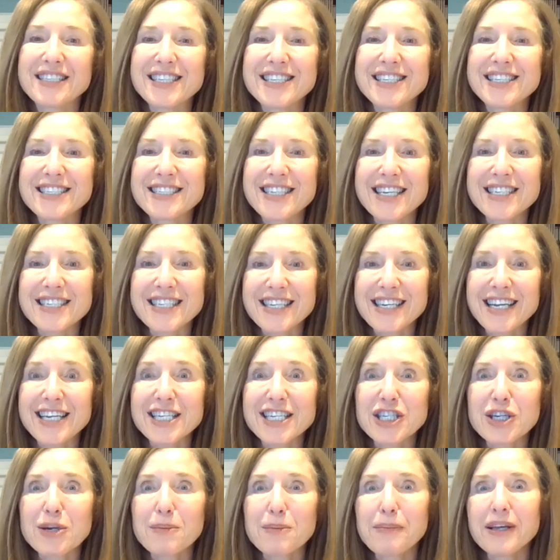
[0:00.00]
this
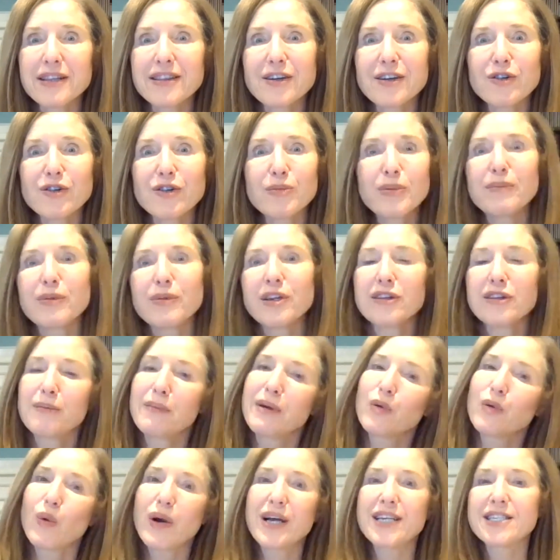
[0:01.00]
designation, but there were people in the
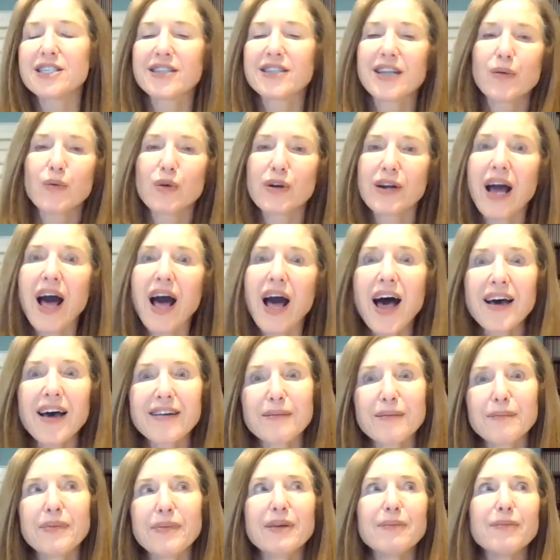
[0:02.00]
Midwest that were not,
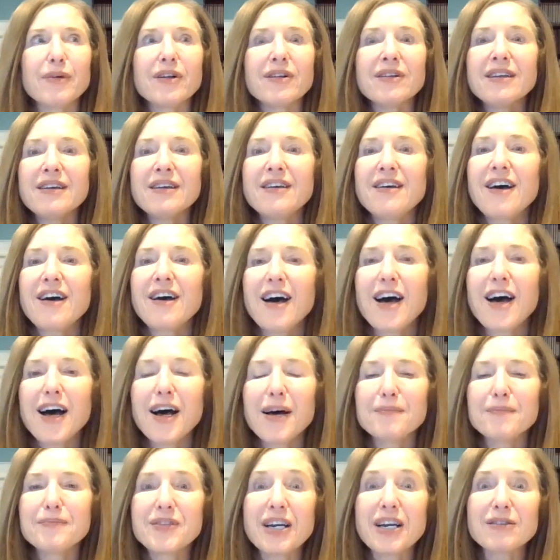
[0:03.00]
and people
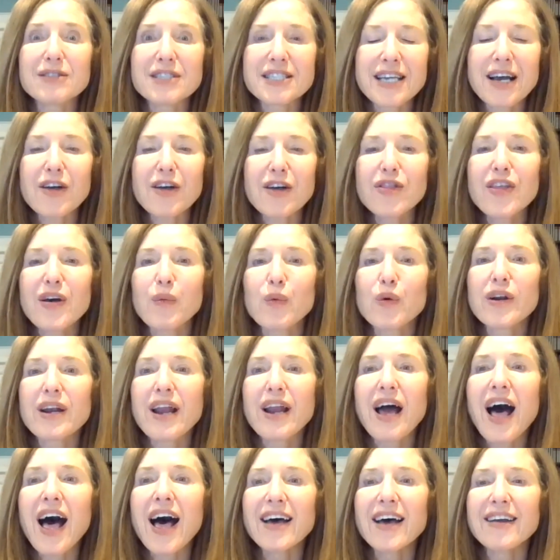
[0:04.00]
down south that were
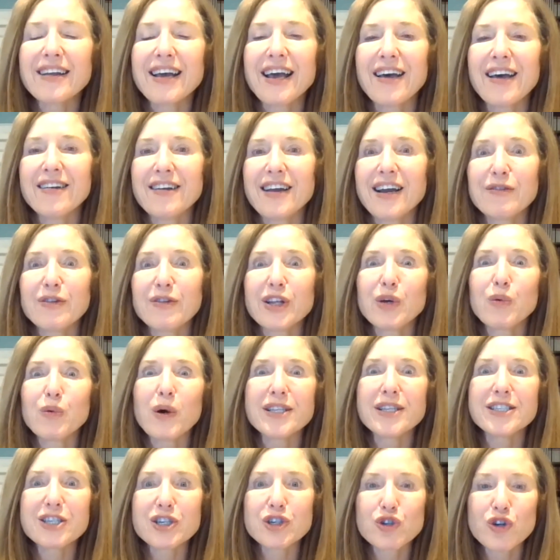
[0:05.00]
not. And I really
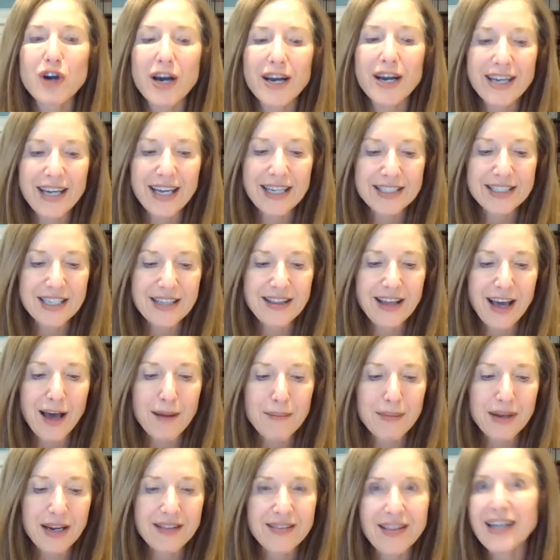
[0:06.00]
wanted to try to get to
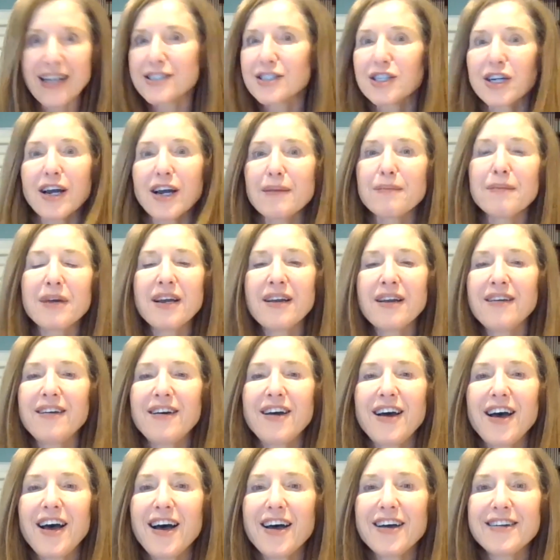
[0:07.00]
them. And at that time,
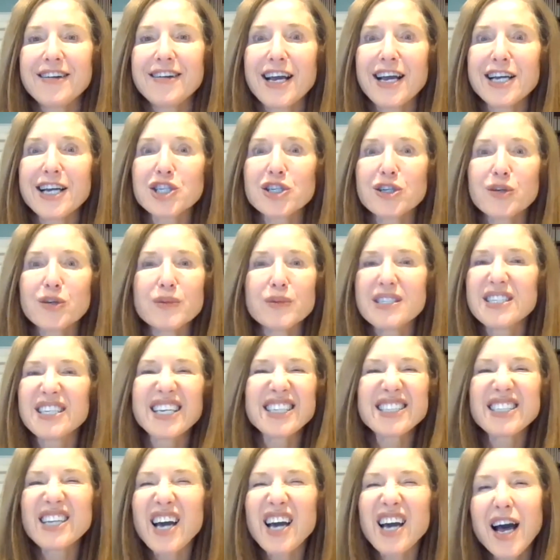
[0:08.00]
National was
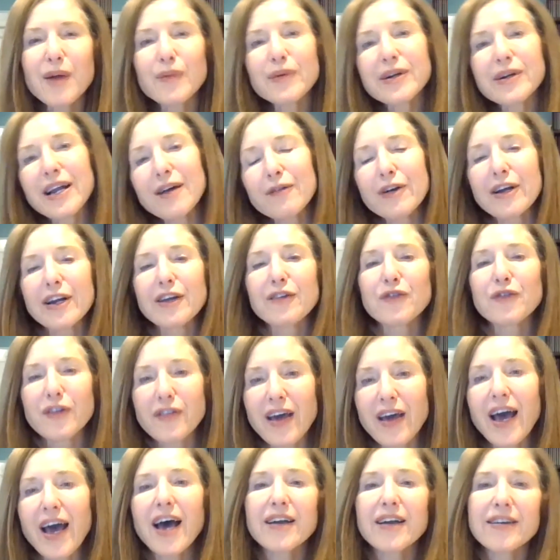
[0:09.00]
like, no, we're not ready for
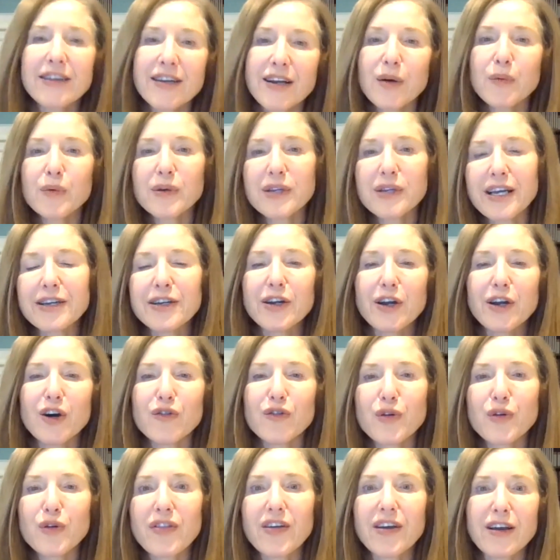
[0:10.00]
that. We'll let you know
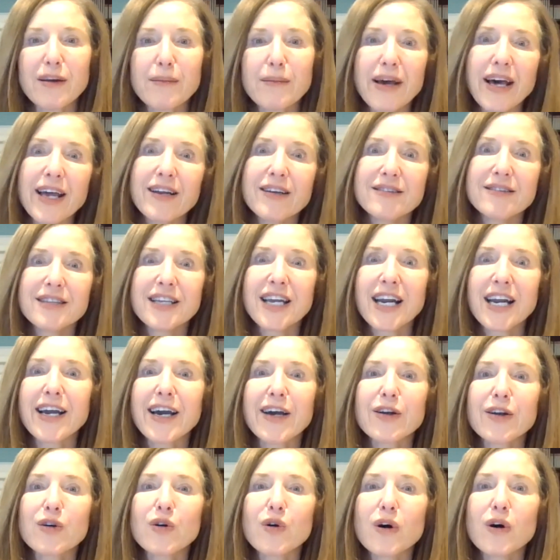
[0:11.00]
if we think about it. And then I
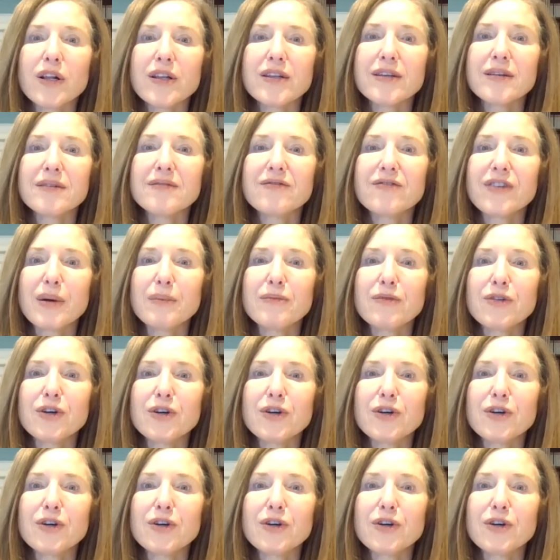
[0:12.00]
got a call in